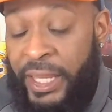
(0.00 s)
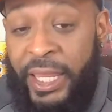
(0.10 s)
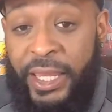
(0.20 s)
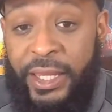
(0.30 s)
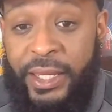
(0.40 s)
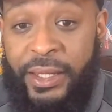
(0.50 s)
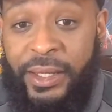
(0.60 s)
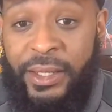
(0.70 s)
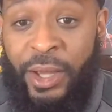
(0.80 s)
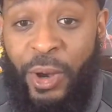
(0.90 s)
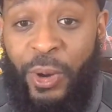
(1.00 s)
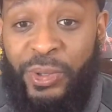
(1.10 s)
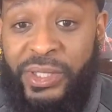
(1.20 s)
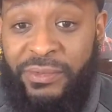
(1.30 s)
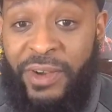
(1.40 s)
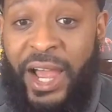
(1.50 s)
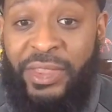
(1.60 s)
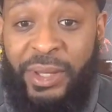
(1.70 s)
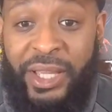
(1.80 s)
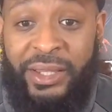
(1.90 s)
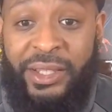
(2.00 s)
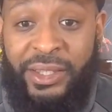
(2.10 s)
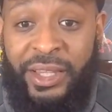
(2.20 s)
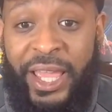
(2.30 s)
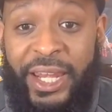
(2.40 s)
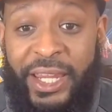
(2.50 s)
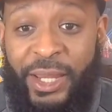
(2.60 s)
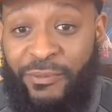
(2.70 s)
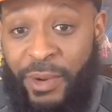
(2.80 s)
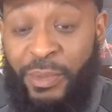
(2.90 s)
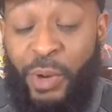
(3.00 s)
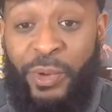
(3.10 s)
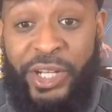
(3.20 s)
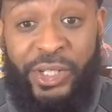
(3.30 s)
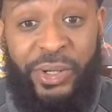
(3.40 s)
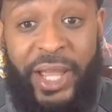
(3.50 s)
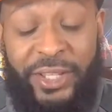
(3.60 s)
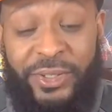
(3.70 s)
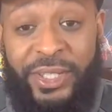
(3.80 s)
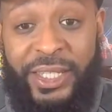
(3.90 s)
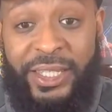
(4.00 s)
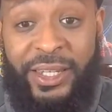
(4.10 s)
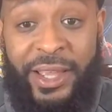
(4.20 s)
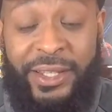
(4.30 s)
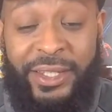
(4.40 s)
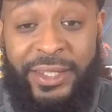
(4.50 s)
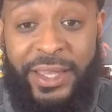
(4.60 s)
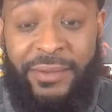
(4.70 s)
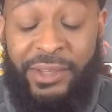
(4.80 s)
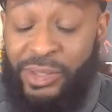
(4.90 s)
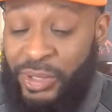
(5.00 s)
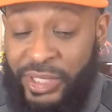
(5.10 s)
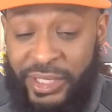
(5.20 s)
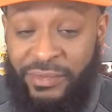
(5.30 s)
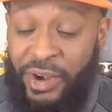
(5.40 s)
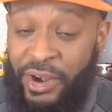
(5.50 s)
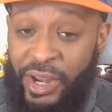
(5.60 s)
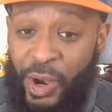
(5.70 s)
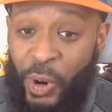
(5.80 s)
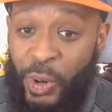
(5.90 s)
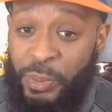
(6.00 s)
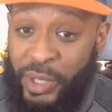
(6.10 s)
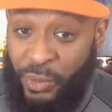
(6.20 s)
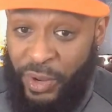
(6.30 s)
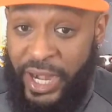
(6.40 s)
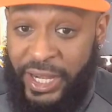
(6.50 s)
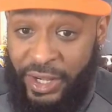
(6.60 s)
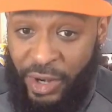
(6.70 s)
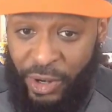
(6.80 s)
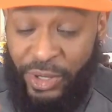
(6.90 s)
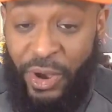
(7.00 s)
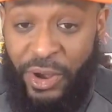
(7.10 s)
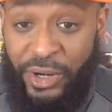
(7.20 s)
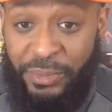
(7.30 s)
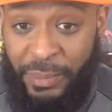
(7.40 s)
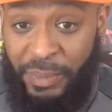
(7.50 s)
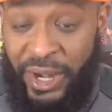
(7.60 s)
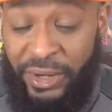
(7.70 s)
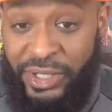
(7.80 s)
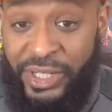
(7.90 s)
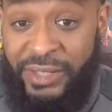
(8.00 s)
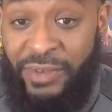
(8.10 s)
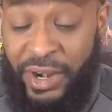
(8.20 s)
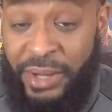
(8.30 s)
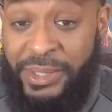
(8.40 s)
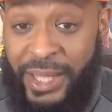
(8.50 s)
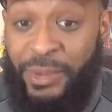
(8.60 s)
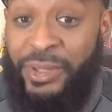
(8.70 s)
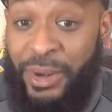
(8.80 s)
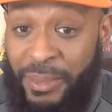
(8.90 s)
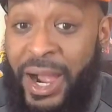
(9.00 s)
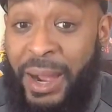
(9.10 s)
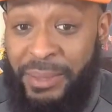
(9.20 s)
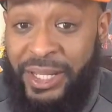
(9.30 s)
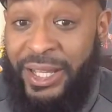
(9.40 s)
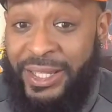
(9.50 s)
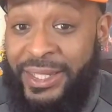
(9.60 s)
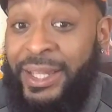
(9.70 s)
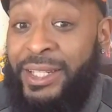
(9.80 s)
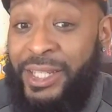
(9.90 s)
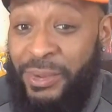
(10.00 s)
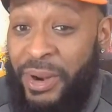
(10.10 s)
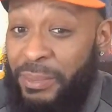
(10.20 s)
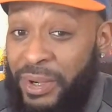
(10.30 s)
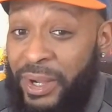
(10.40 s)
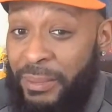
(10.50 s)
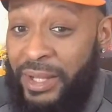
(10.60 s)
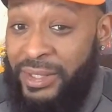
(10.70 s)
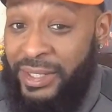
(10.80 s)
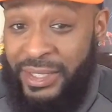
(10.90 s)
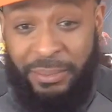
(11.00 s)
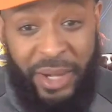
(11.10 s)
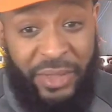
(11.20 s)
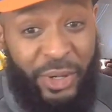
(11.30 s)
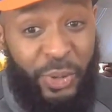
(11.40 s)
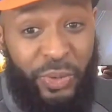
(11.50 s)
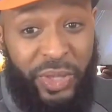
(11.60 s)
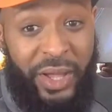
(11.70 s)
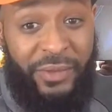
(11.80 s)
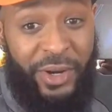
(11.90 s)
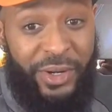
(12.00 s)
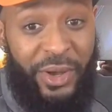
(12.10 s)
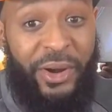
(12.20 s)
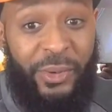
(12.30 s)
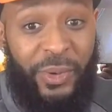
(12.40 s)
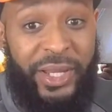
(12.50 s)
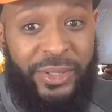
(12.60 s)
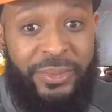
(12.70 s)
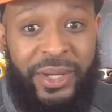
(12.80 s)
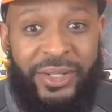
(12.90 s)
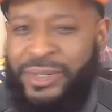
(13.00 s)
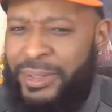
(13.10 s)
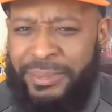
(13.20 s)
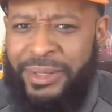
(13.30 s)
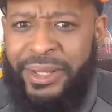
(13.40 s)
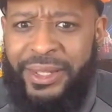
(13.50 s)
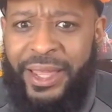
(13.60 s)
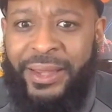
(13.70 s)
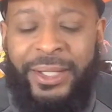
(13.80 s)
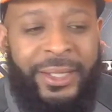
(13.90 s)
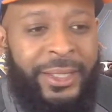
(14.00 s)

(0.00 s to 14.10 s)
he goes to find the lady from the original Exorcist in 1973. She's very old, but Reagan, her daughter, apparently she's very upset with her mom because she wrote a book about this, the mother who loved her daughter way too much or something like that.